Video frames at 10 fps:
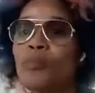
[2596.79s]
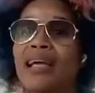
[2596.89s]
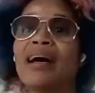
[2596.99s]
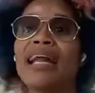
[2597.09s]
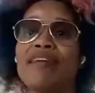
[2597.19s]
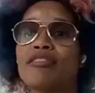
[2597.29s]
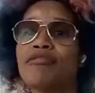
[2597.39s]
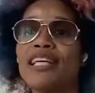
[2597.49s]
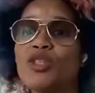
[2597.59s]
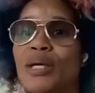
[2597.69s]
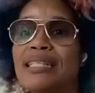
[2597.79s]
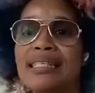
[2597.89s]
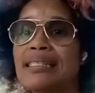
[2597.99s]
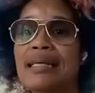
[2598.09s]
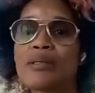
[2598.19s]
oh my God, I have to find
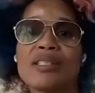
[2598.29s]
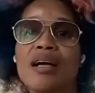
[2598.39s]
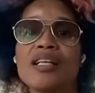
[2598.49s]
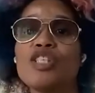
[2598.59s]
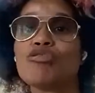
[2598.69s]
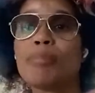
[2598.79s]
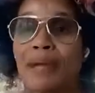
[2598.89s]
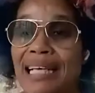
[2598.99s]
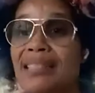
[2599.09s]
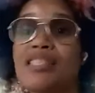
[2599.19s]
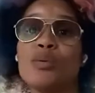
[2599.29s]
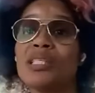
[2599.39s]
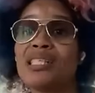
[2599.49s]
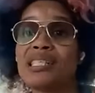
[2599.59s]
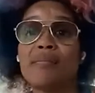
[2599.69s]
$26,000 to replace the
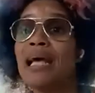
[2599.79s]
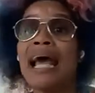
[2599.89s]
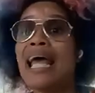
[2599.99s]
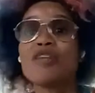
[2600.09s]
sewage system.